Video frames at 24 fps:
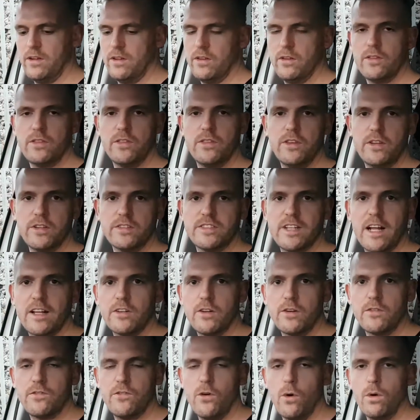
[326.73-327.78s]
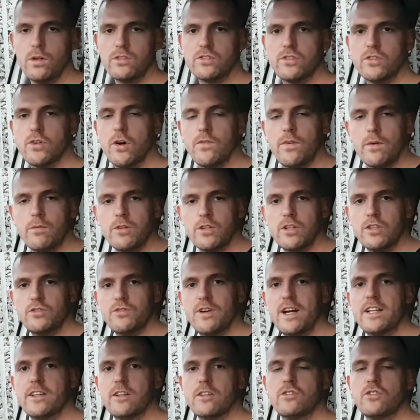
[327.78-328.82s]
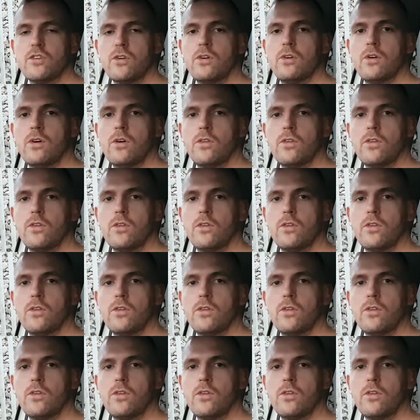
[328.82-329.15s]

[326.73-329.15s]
the standard forward stuff. I'm going to drain the